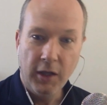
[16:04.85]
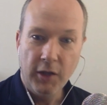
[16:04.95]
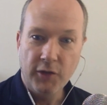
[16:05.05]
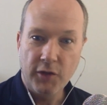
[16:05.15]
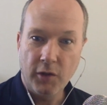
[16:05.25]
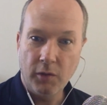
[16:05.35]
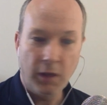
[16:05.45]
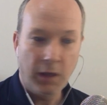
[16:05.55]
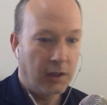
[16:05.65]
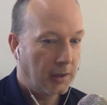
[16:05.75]
So
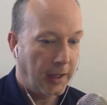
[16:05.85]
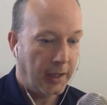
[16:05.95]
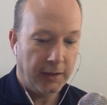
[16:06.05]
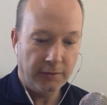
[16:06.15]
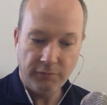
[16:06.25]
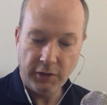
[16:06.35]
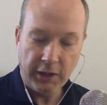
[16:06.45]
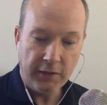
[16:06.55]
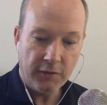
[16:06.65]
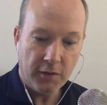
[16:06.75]
I
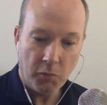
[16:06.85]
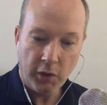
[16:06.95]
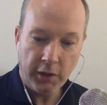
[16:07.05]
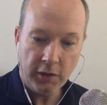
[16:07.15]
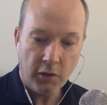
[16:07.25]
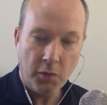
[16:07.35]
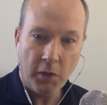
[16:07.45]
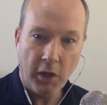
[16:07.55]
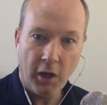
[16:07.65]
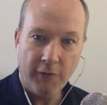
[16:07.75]
leave in the morning, go to
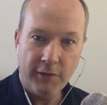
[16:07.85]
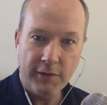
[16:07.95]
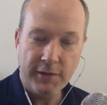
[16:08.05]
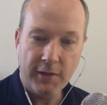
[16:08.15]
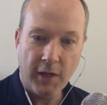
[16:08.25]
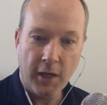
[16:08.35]
my office.